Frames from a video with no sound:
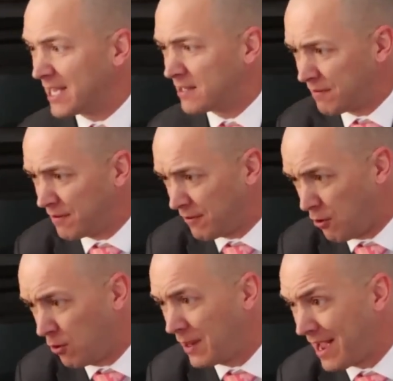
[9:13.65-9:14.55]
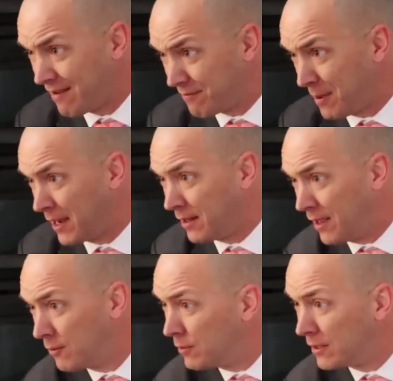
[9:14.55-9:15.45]
Yes, for the whole half mile.
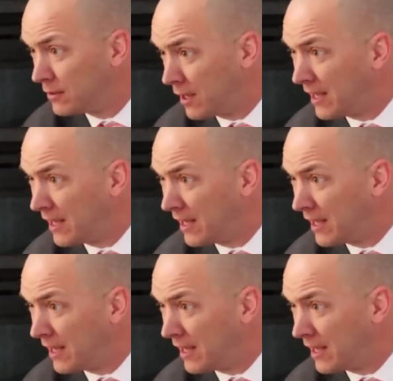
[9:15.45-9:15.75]
I will.